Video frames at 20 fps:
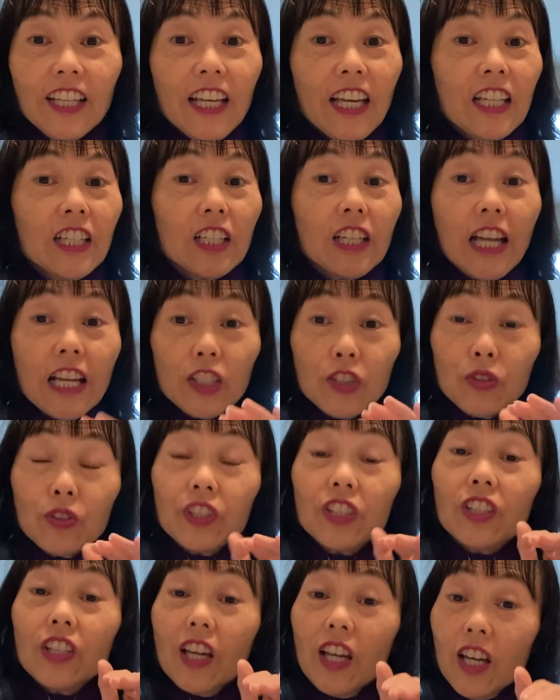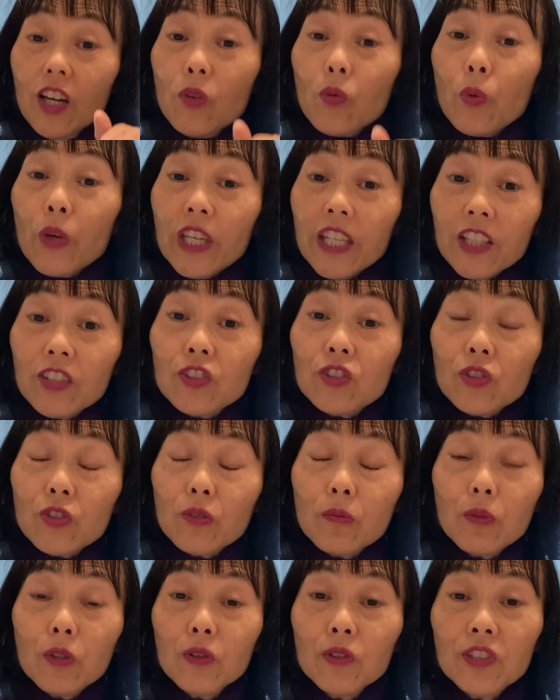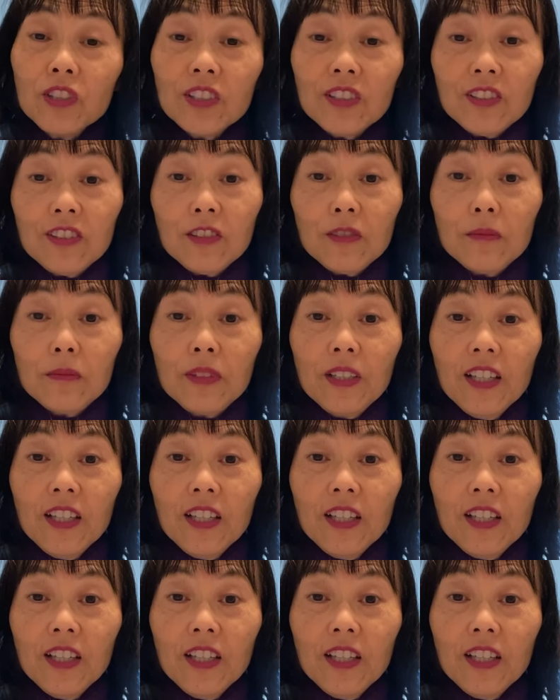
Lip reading: And it actually weakens your immune system.